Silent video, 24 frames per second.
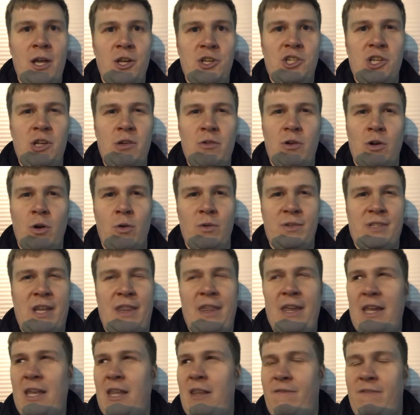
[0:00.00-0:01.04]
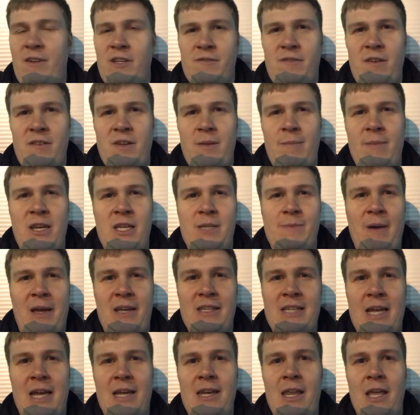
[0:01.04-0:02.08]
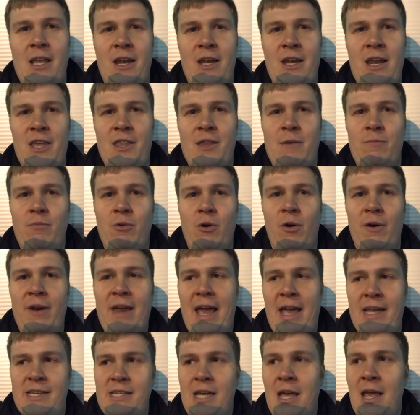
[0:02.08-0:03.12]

two goals, I think in the first 15 minutes by Dan Neil and Nathan Broadhead,